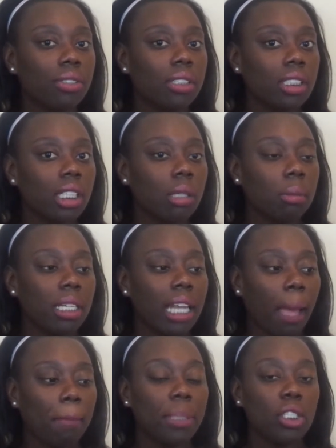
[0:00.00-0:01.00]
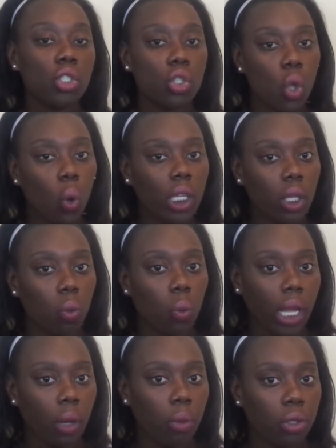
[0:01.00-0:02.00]
for some and not be soaking
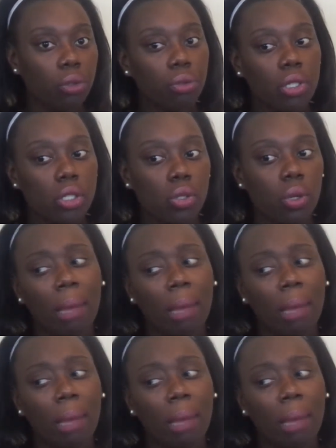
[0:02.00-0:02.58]
wet when you first do it.